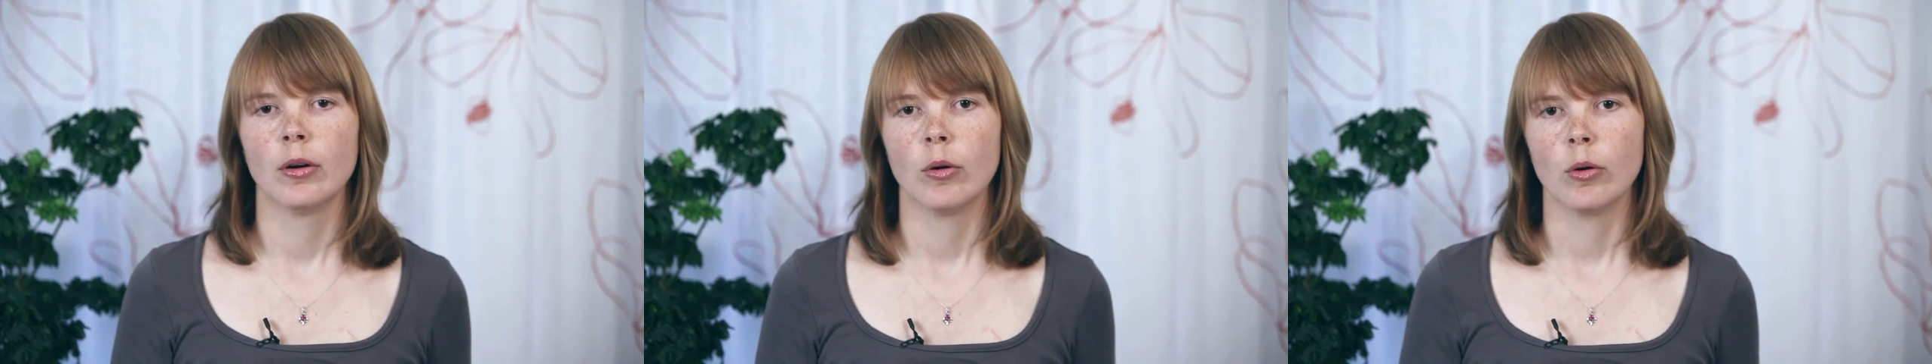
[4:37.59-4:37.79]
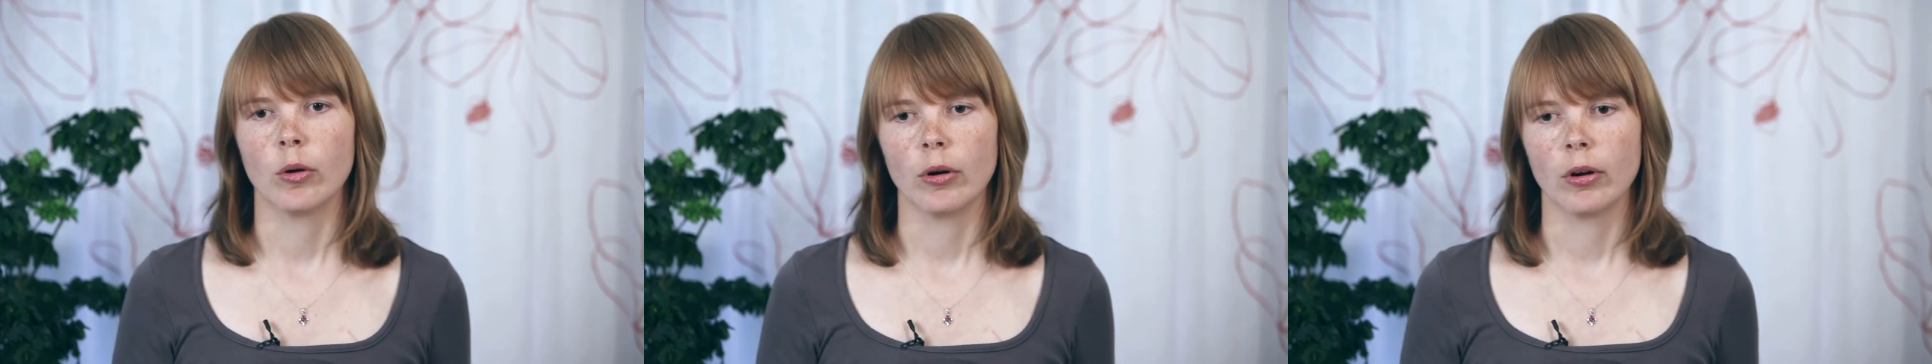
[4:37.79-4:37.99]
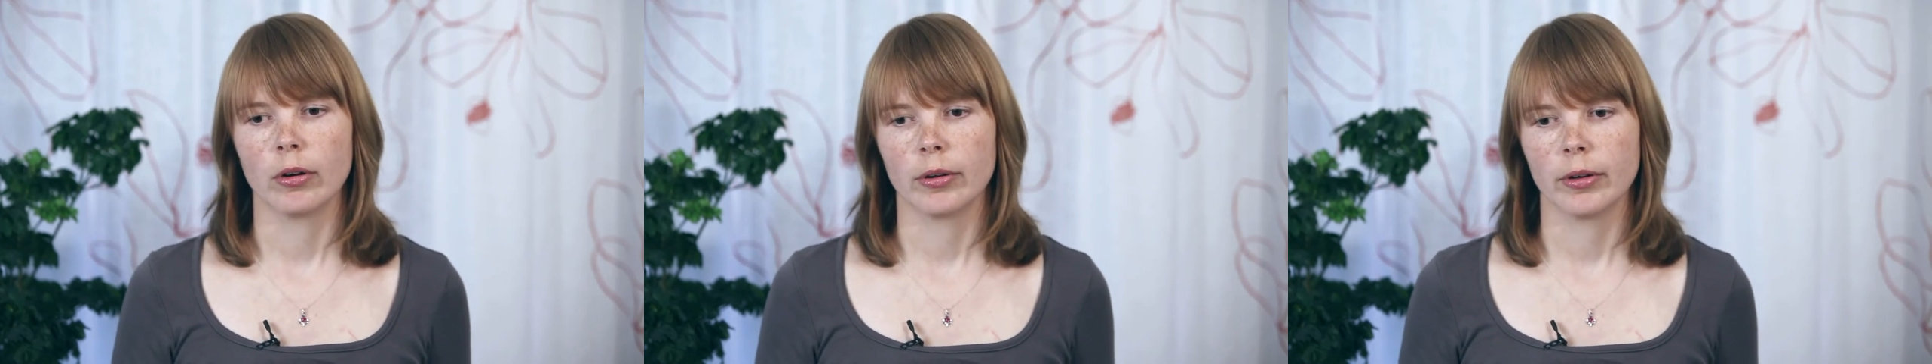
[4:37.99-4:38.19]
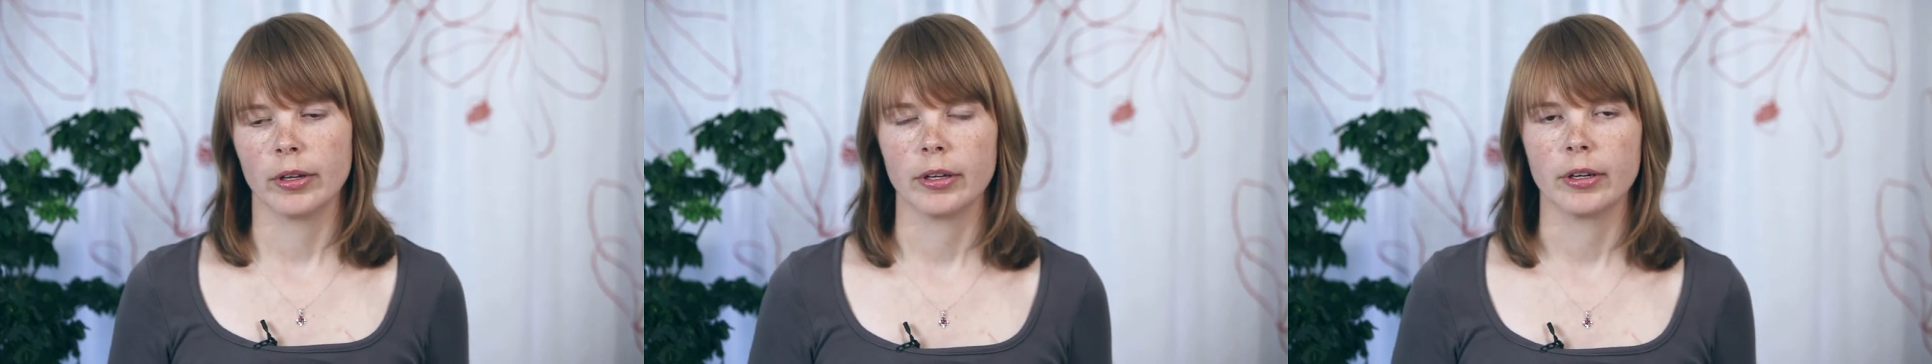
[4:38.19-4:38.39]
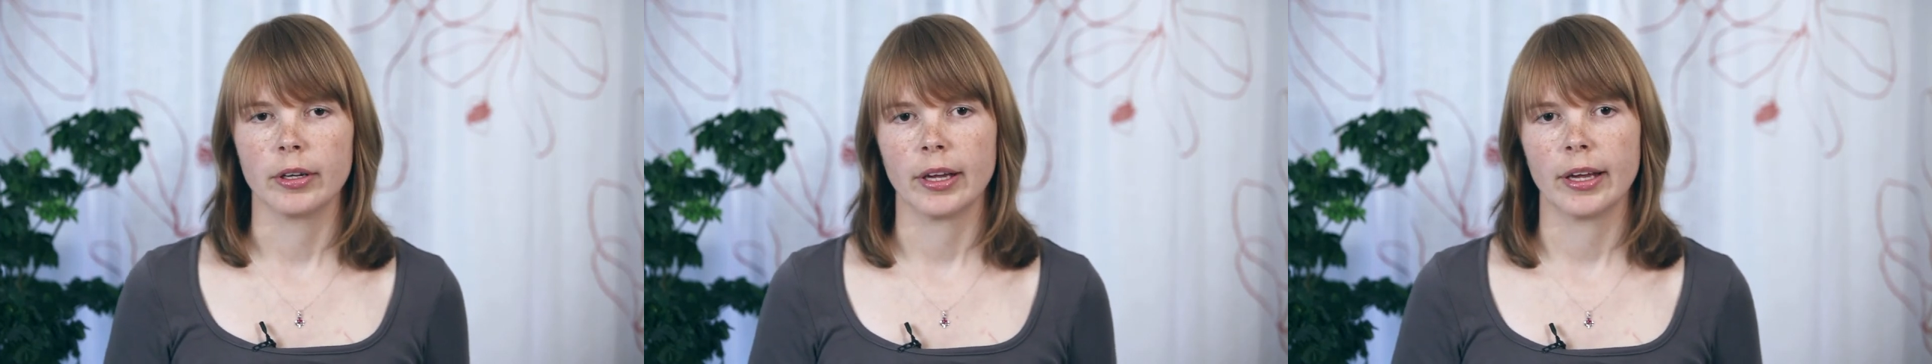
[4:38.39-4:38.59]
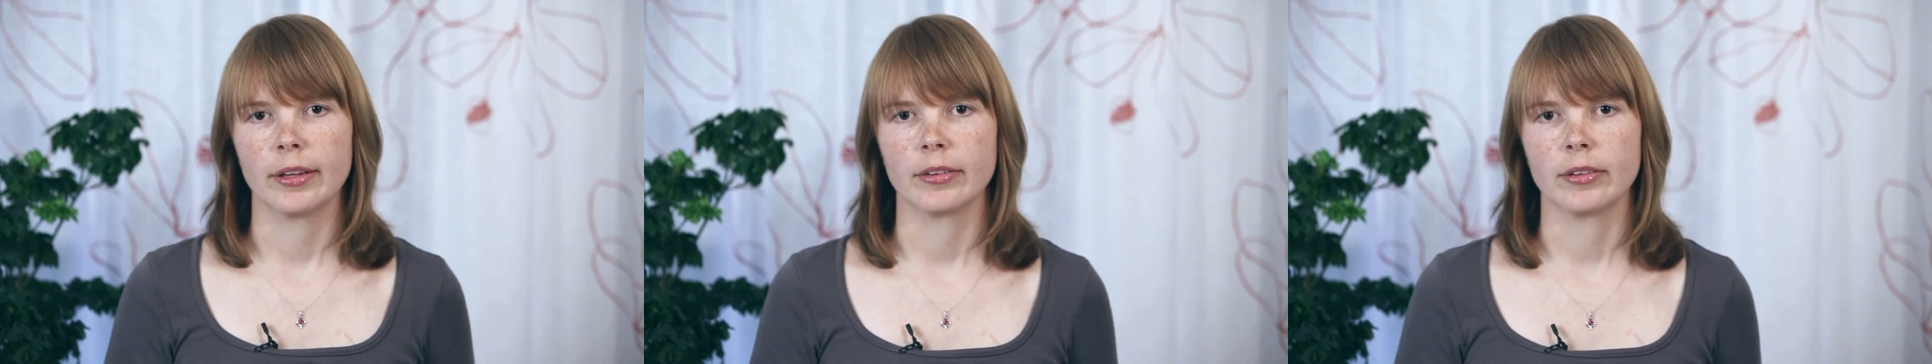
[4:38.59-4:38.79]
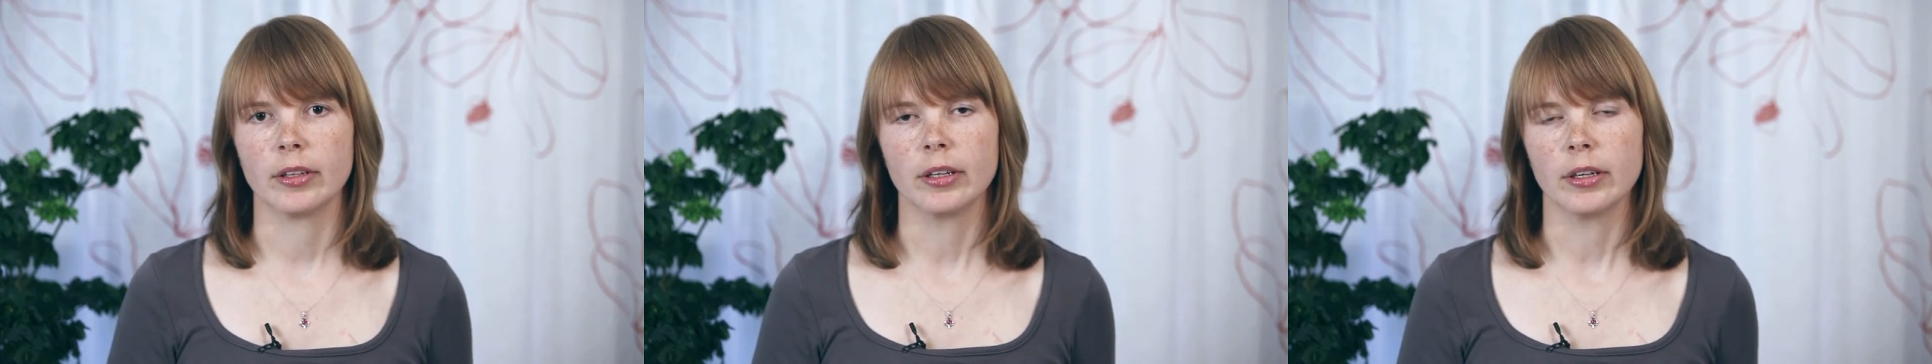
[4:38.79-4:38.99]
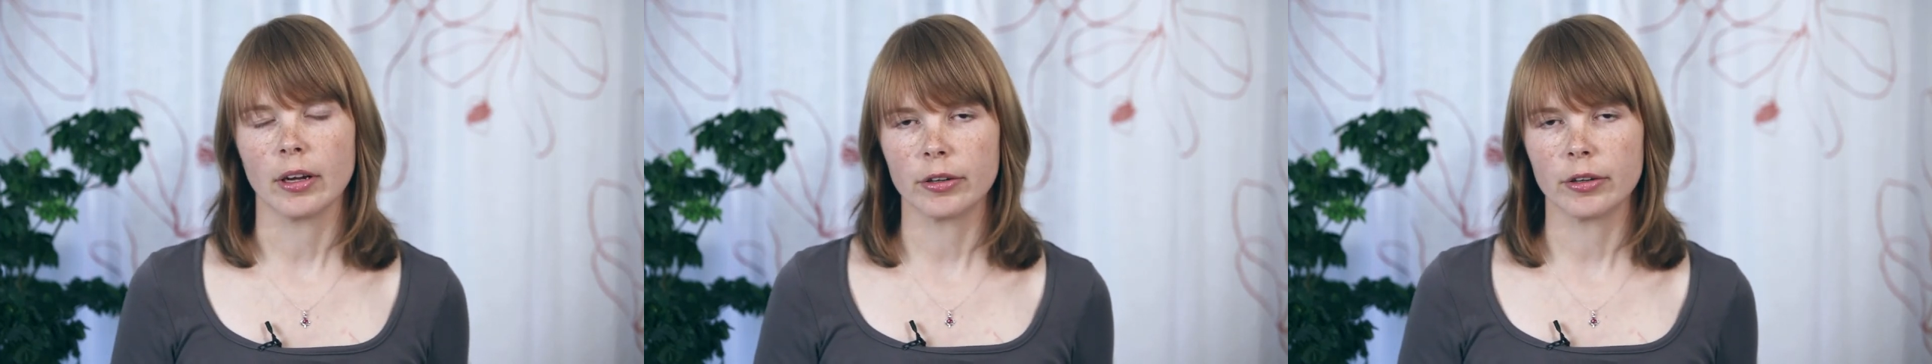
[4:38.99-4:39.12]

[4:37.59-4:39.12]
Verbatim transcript: or uh, has an